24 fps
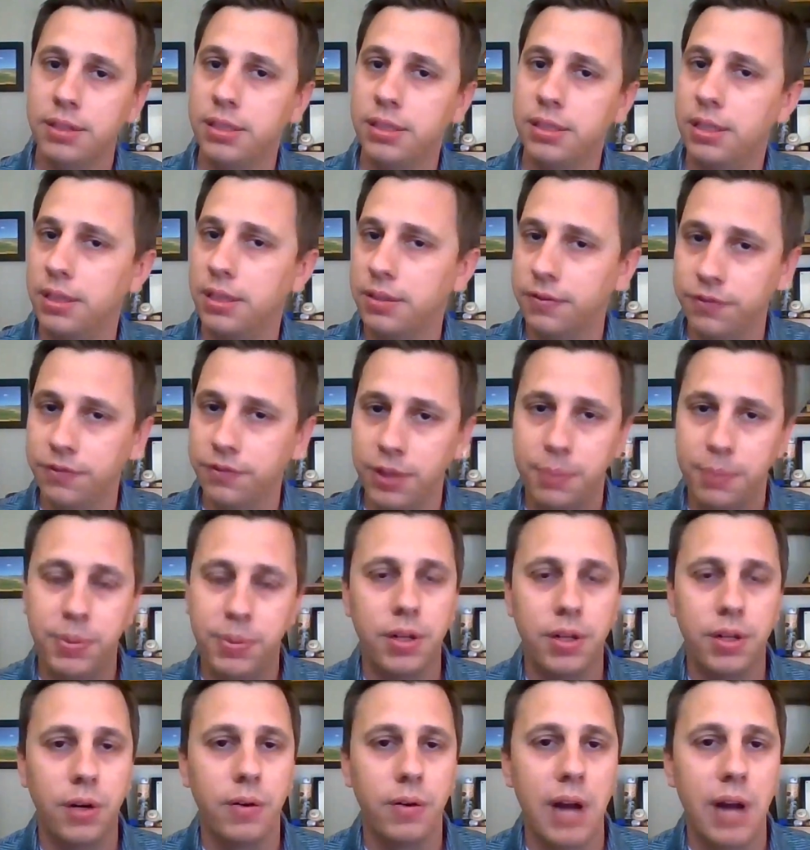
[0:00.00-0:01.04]
To flip
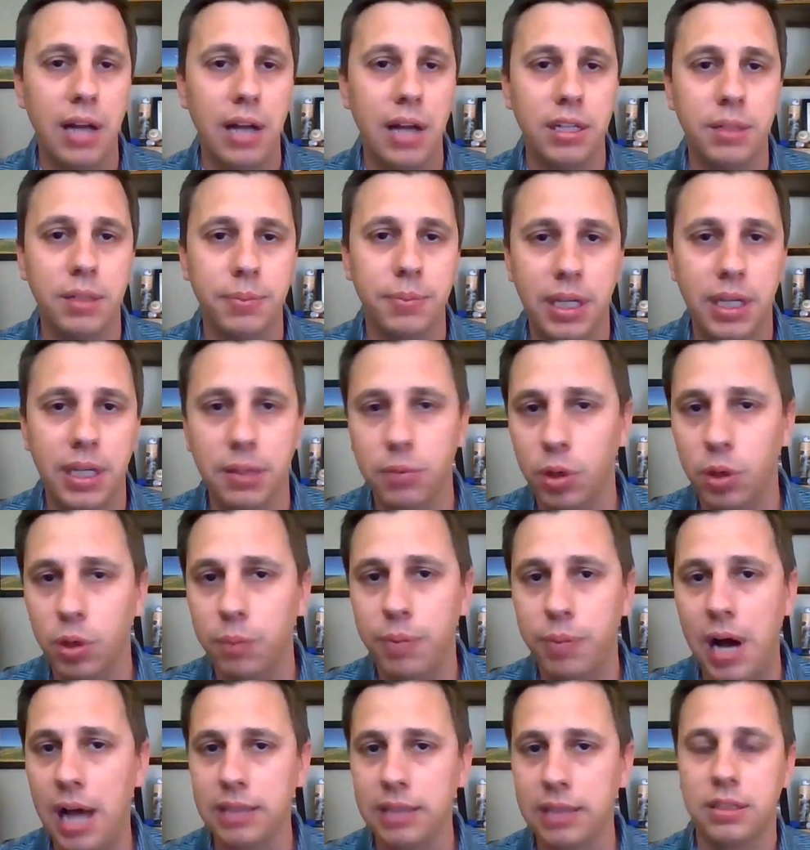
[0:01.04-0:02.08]
it around to being more
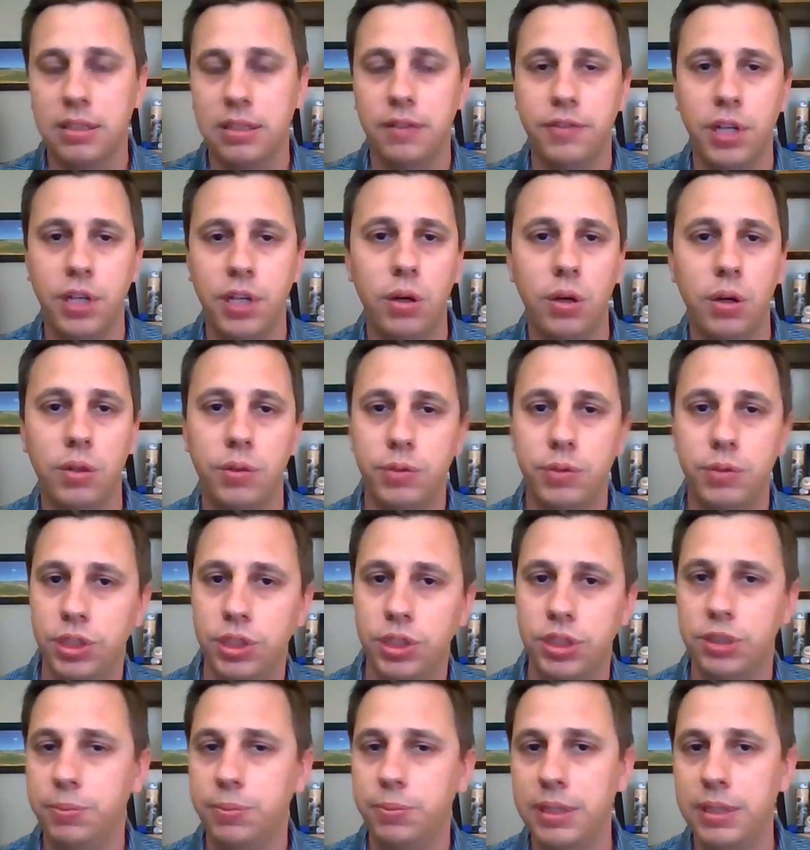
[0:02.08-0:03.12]
positive, though, it would
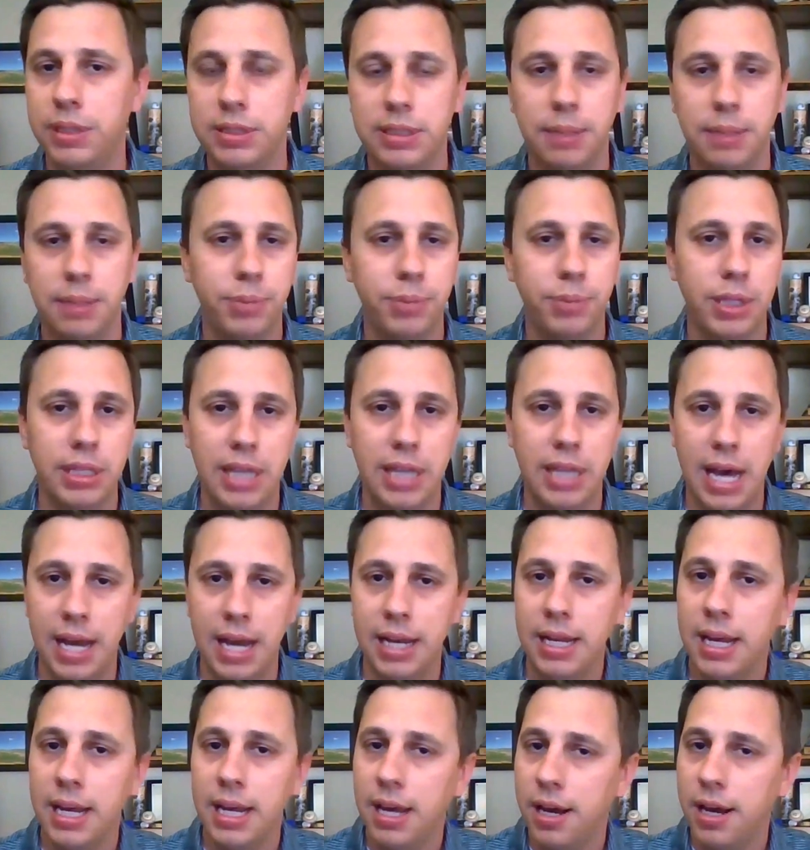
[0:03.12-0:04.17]
just be simply
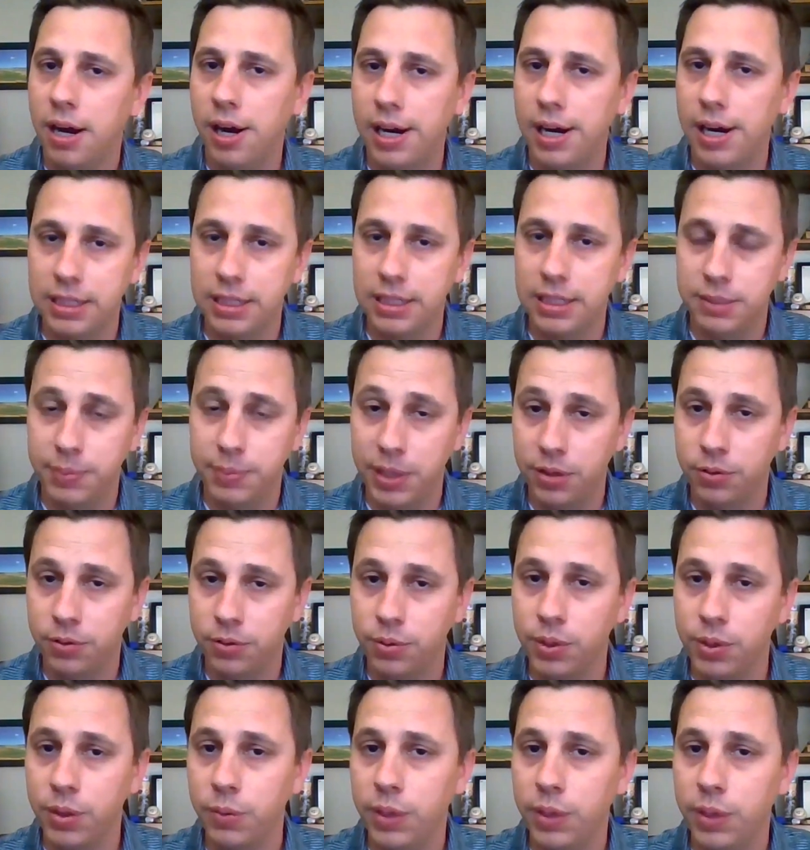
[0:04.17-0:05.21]
that, all right, it's been
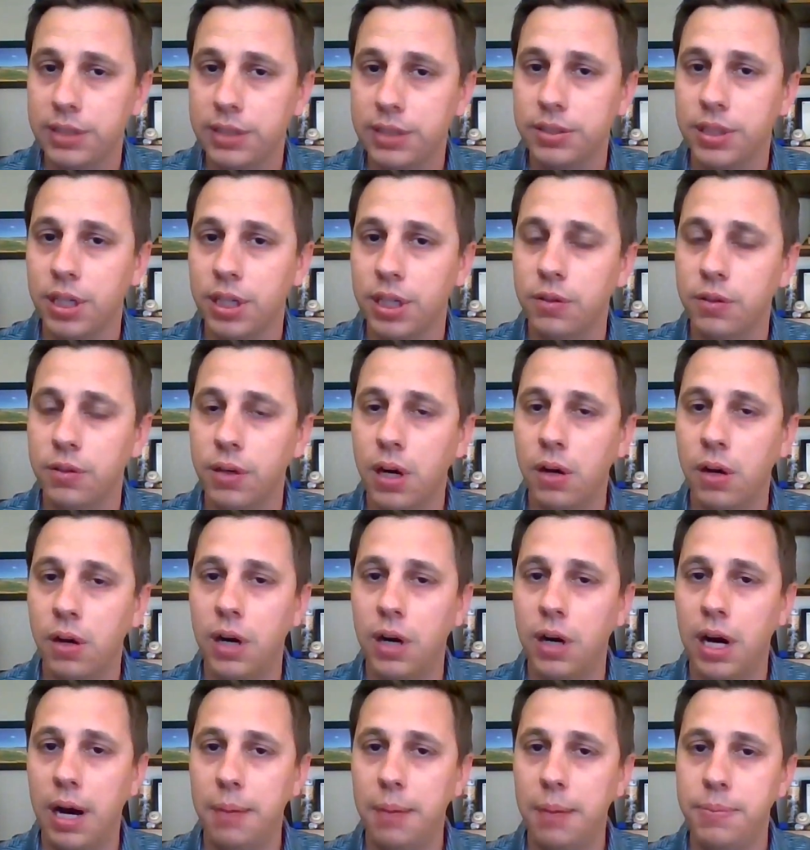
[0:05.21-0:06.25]
3 weeks in a row
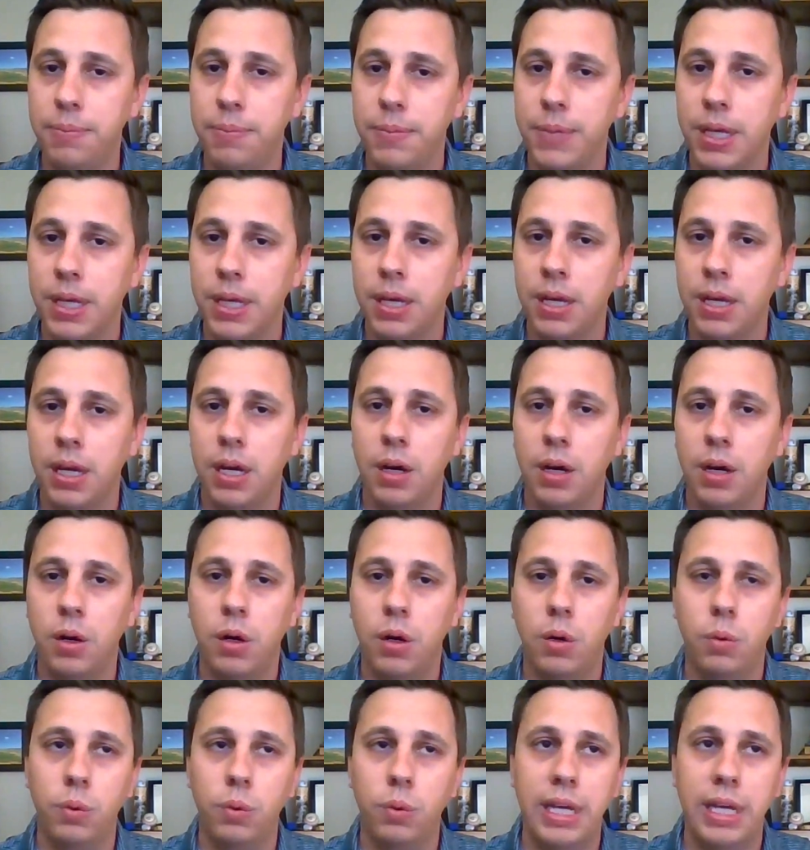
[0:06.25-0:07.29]
up.
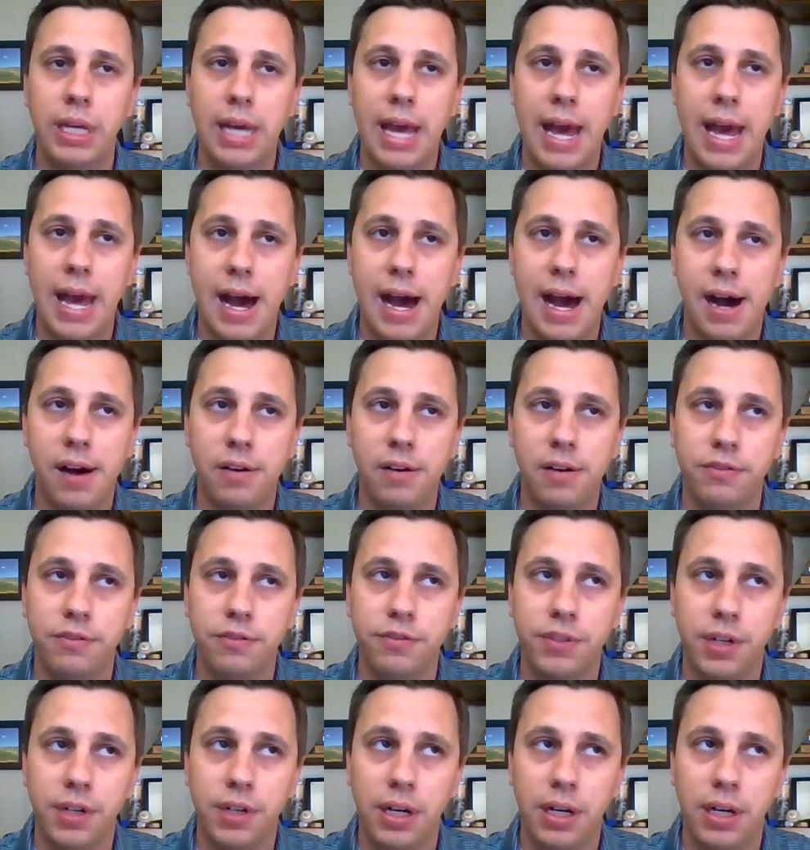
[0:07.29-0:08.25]
We have